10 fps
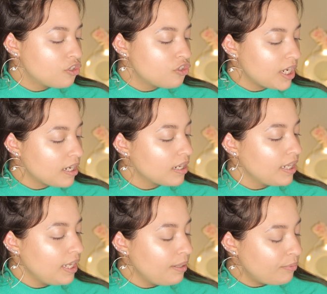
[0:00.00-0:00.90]

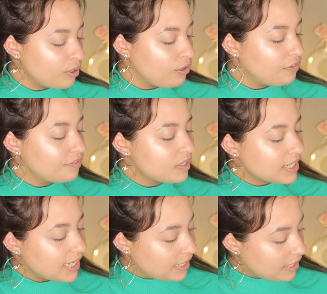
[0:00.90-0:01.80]
Gently improved
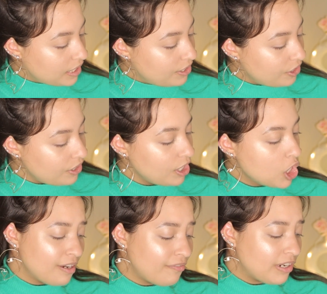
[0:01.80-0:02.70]
skin color,
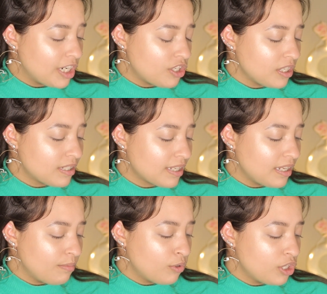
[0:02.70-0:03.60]
refreshing
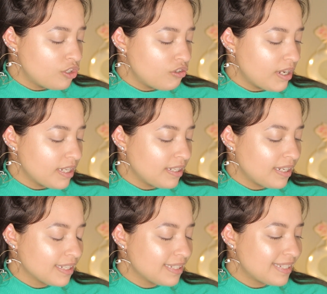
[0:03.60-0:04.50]
skin,
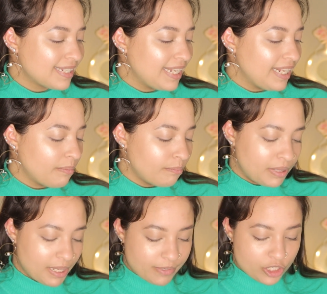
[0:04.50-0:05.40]
moisturizing, concealing
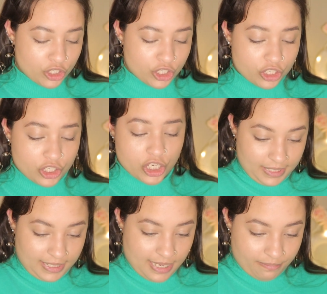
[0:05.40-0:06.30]
blemish.
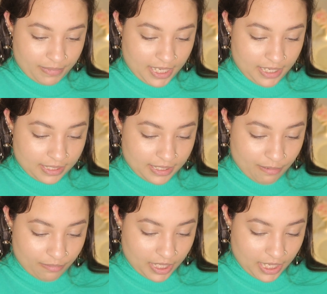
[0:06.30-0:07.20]
Something,
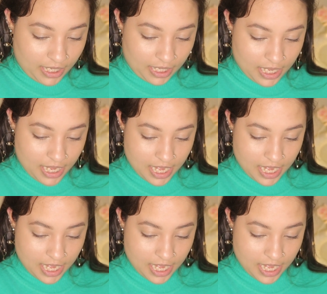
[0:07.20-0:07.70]
something.